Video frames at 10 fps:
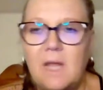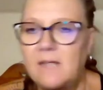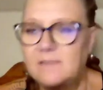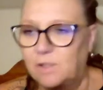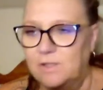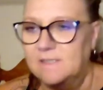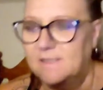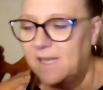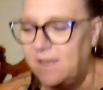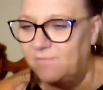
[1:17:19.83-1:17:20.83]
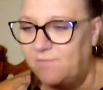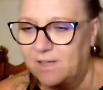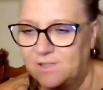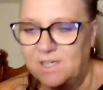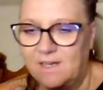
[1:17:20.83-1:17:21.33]
I started to say
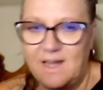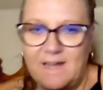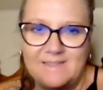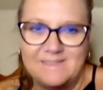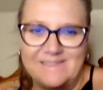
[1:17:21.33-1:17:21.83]
infection, guys.